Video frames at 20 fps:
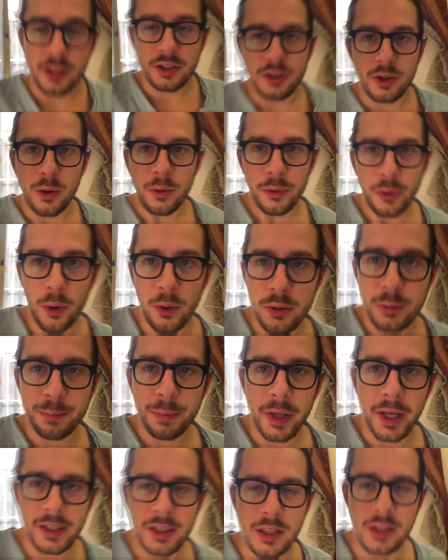So those
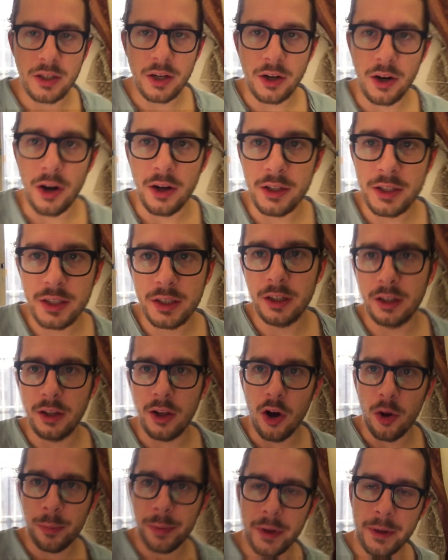places are all still
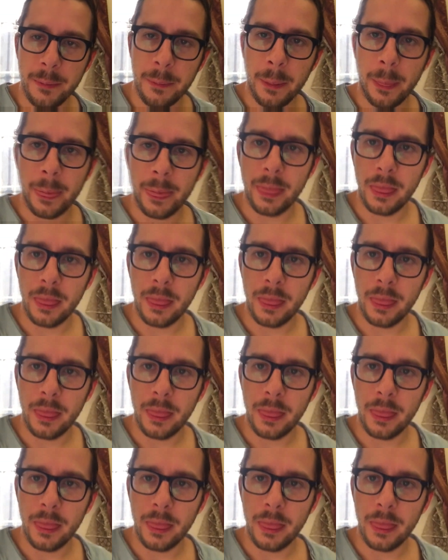open.